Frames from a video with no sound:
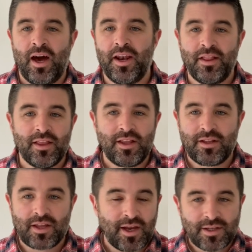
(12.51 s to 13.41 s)
And in the
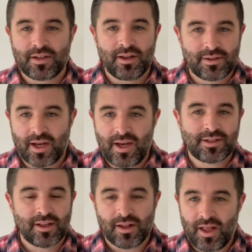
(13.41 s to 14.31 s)
days
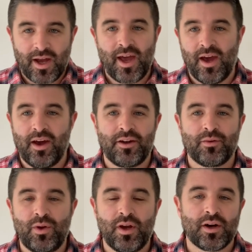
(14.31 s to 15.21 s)
that lie ahead,
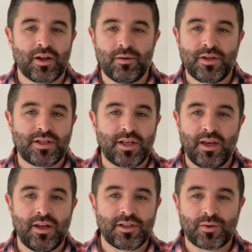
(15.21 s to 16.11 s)
we are going to be
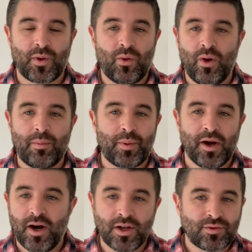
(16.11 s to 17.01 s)
seeking to
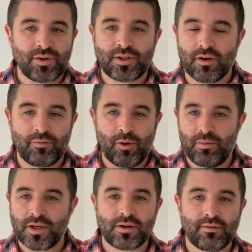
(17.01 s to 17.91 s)
equip hundreds of more
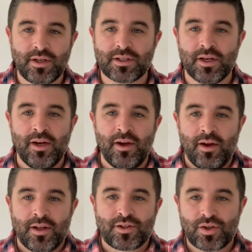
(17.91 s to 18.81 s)
missionaries
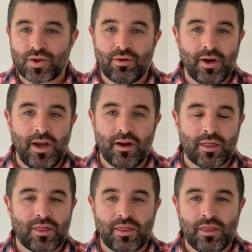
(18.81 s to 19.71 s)
to
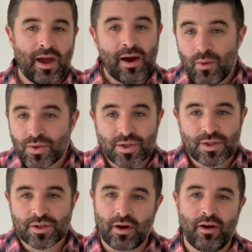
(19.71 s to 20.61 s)
train
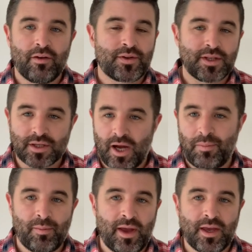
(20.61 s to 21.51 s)
thousands of
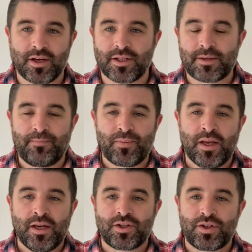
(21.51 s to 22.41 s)
disciple makers
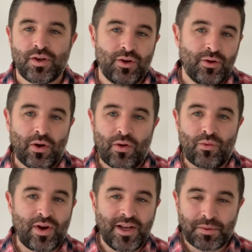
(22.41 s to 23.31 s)
to
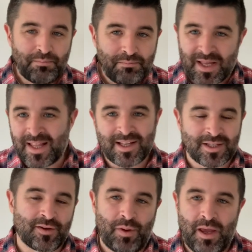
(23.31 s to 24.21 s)
reach
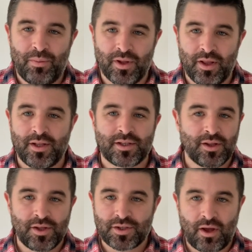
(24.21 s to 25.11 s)
millions of people
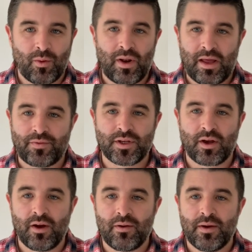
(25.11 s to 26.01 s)
until there's nowhere left to go.